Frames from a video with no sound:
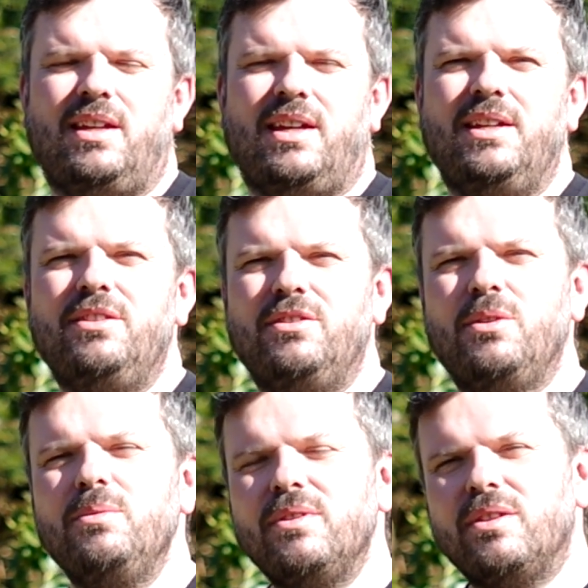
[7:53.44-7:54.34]
I
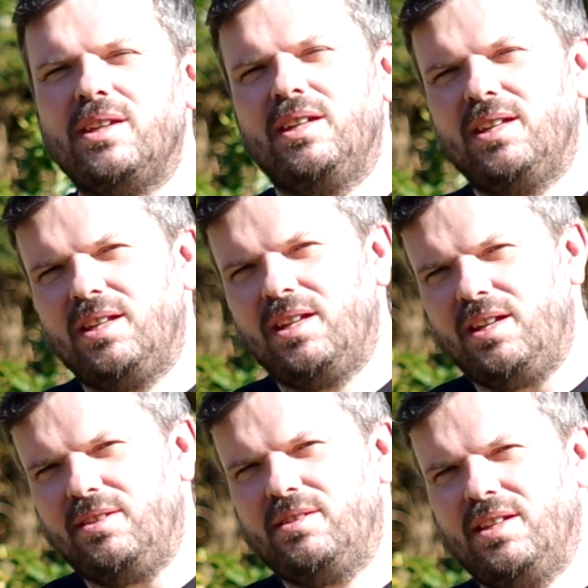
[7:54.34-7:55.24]
don't think it
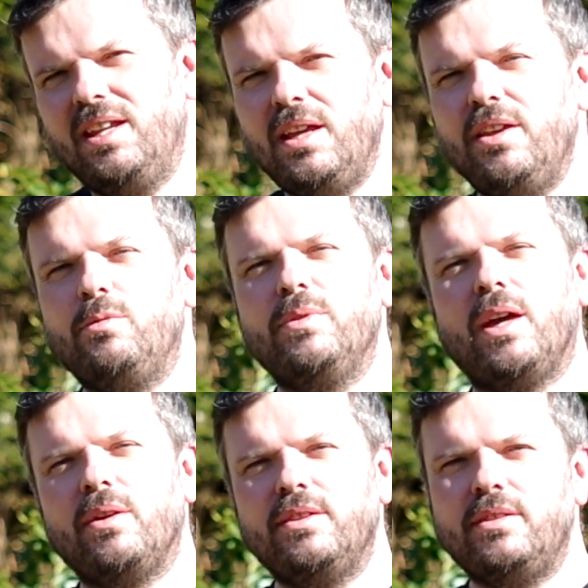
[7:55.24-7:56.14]
is. It is,
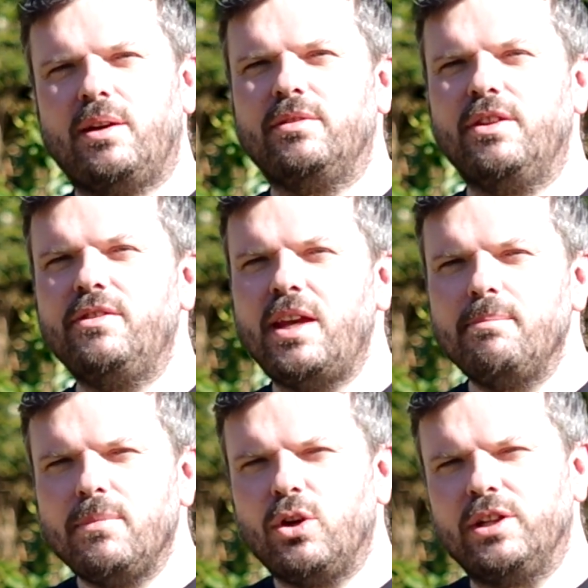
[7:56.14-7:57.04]
without a doubt, the
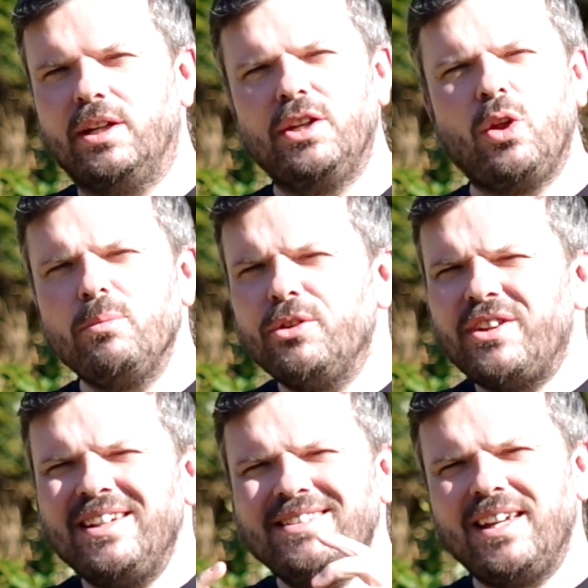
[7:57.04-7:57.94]
same model, an
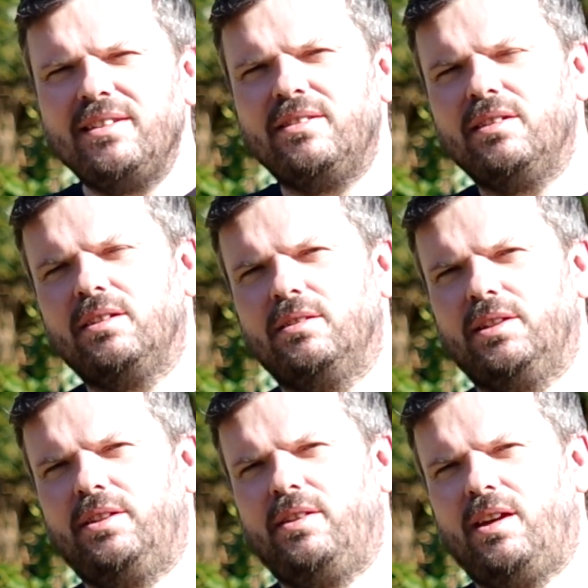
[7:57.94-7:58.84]
almost identical
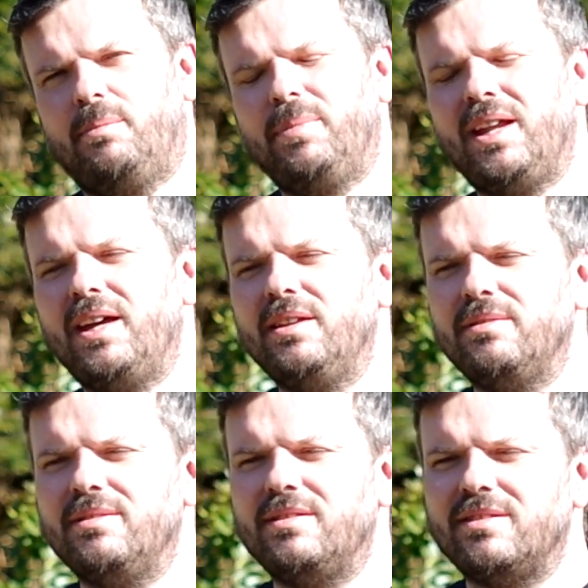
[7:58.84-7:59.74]
guitar, but I
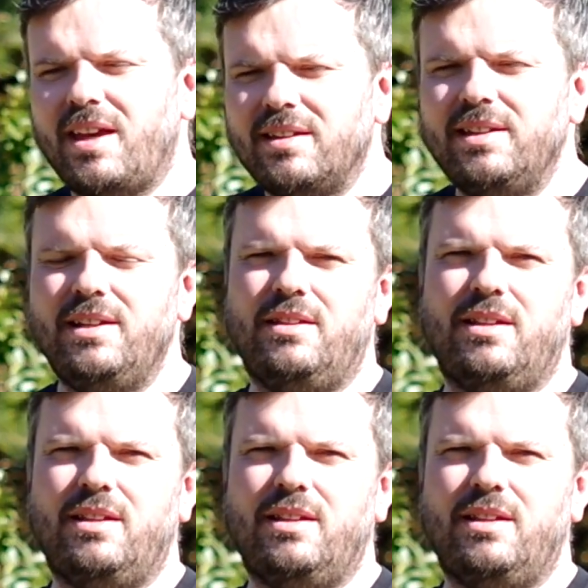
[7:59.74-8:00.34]
sadly